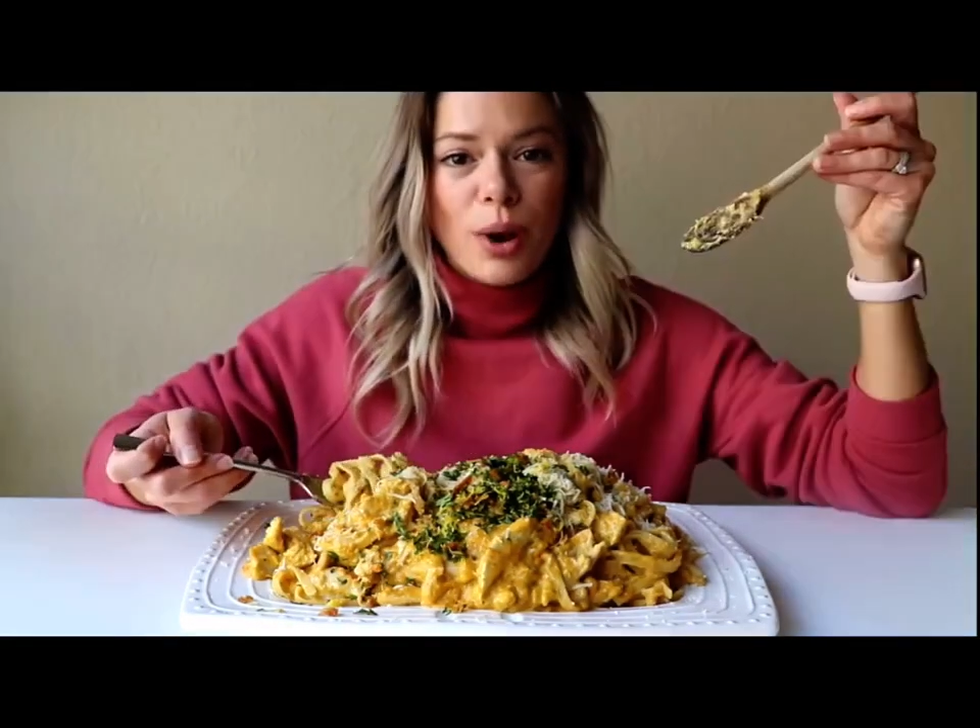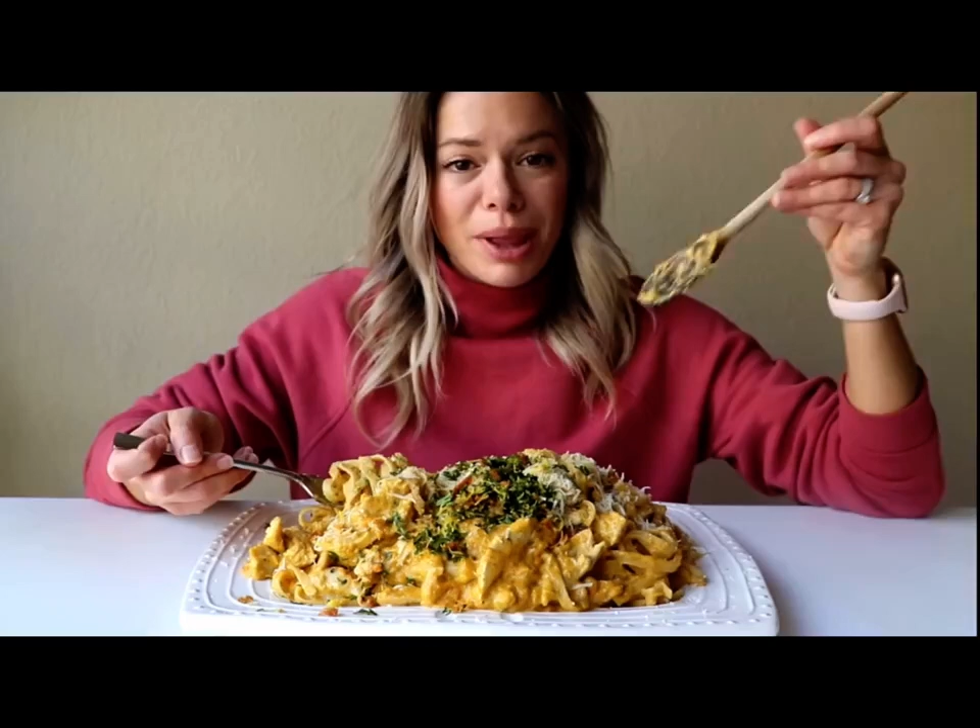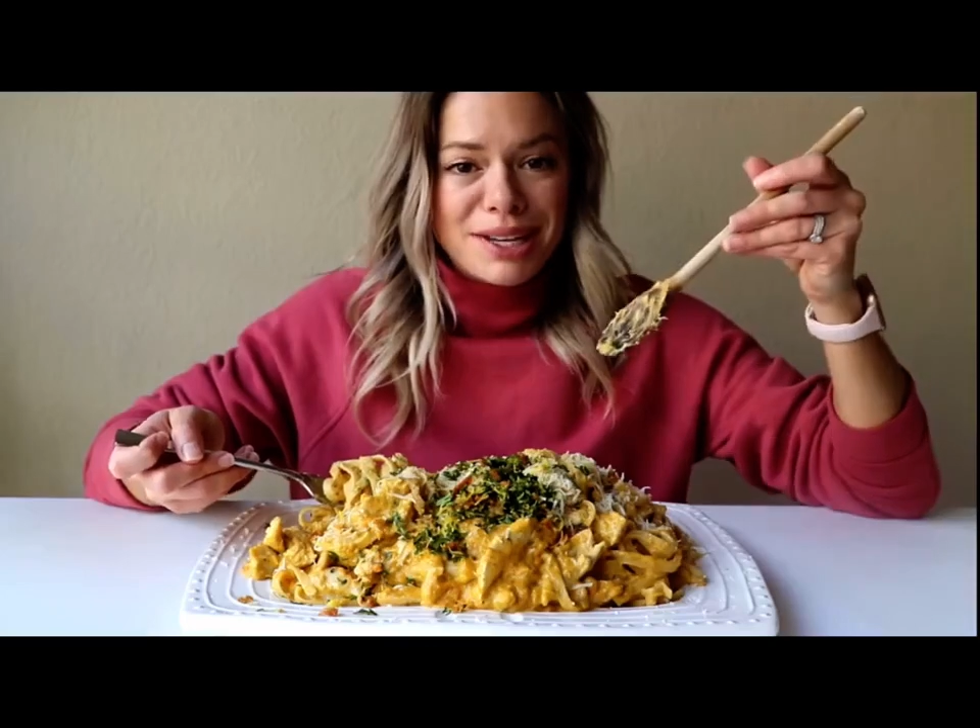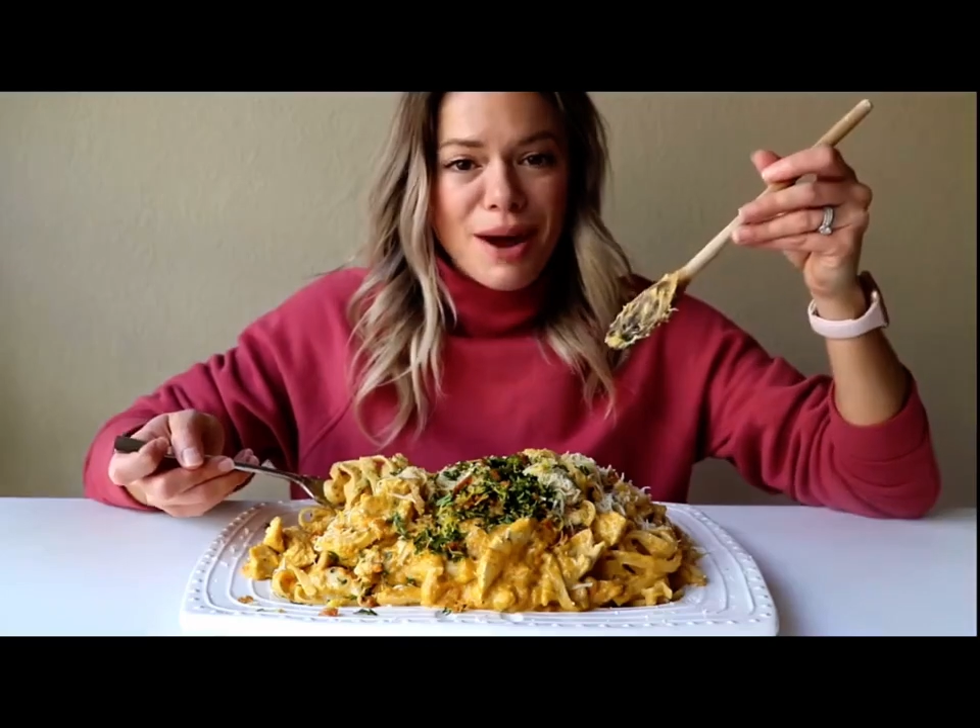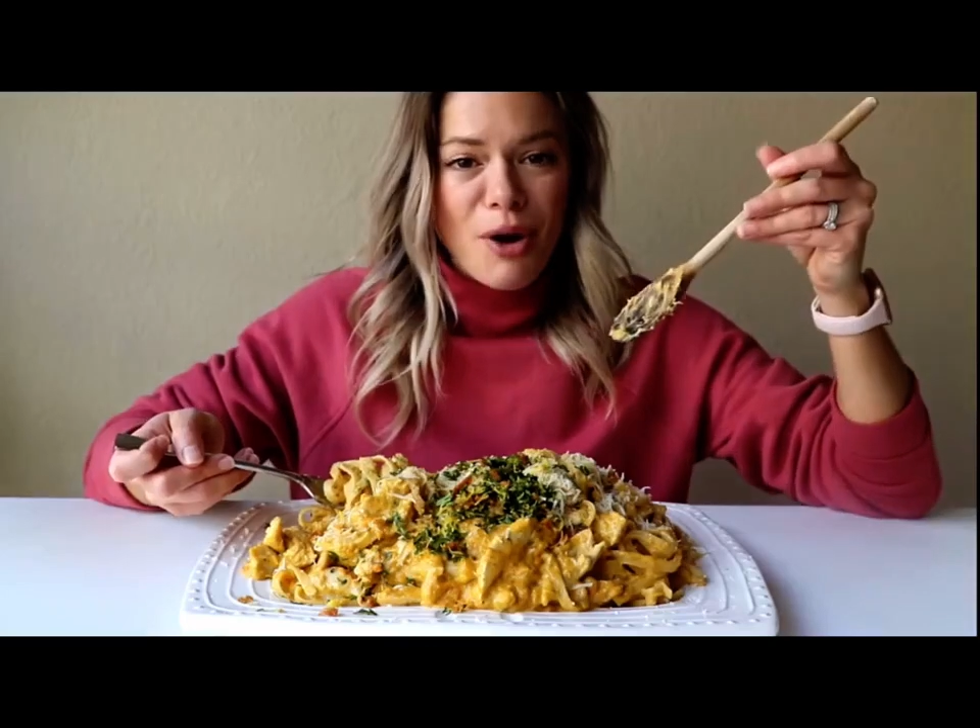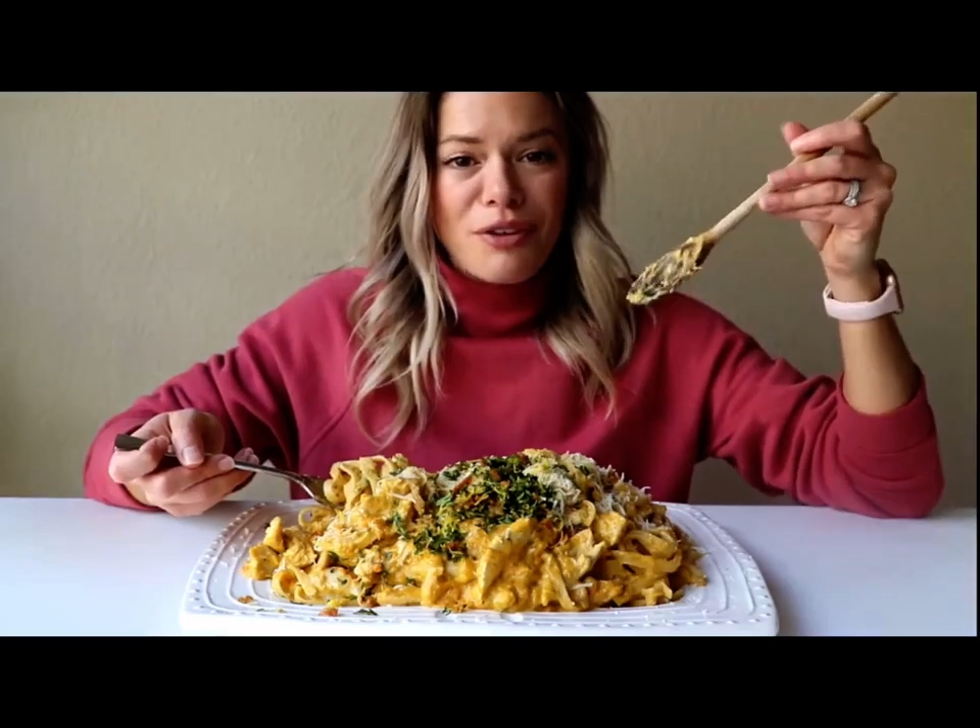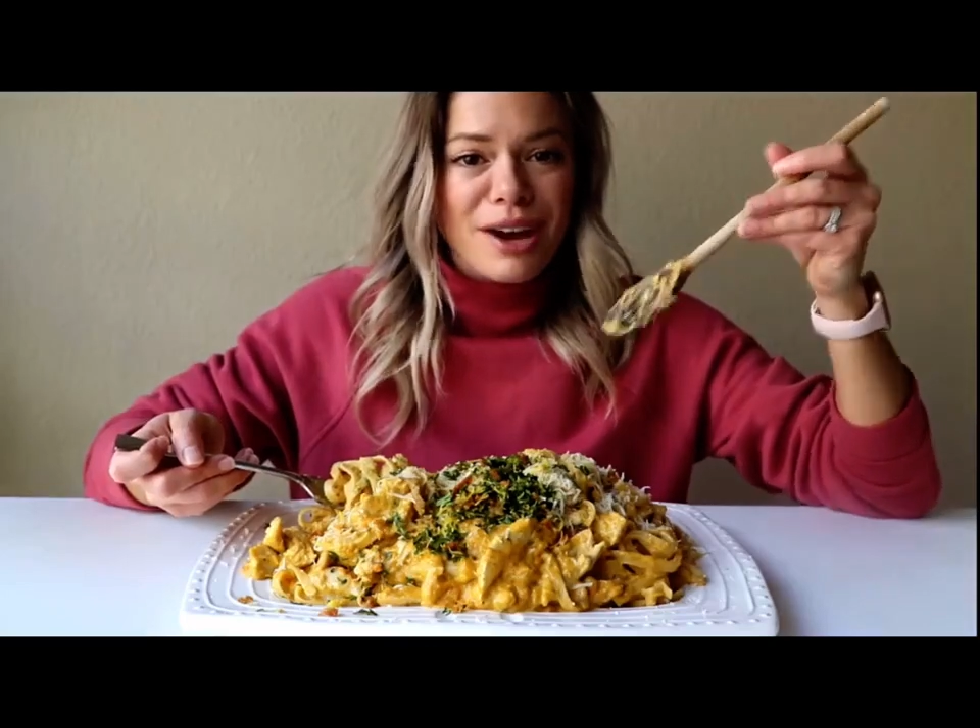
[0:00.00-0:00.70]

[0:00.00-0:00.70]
when I blended up all the